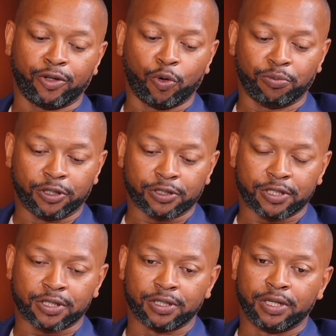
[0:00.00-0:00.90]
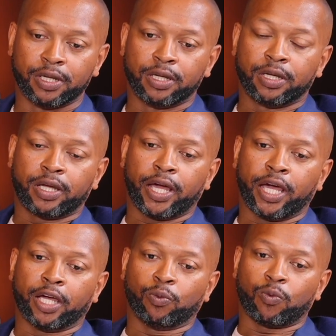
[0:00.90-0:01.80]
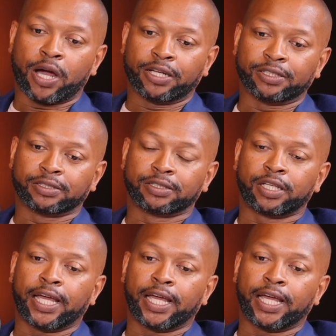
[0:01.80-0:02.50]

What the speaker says: notebooks and writing.